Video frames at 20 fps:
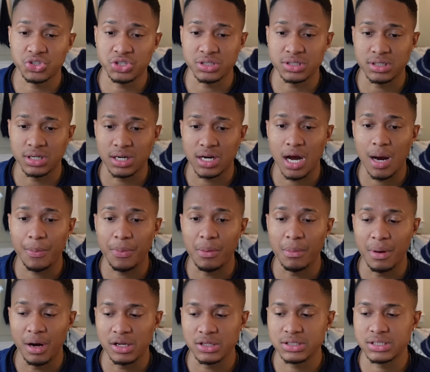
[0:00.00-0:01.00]
which is in a
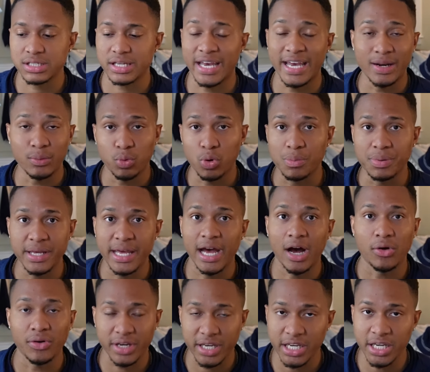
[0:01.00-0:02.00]
couple months and will be
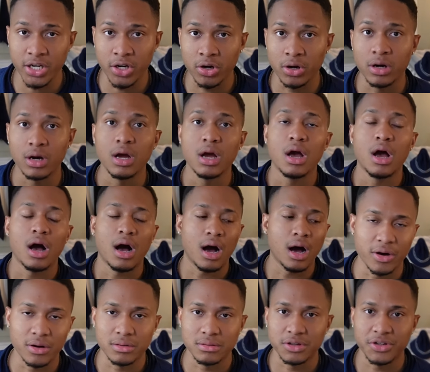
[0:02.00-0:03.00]
held here
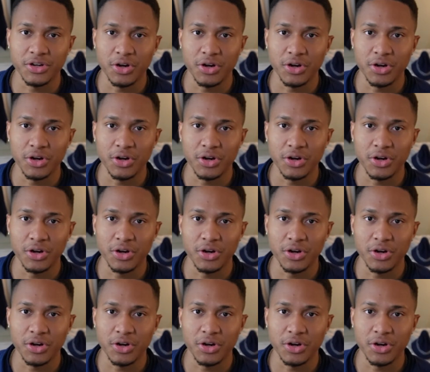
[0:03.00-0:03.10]
where,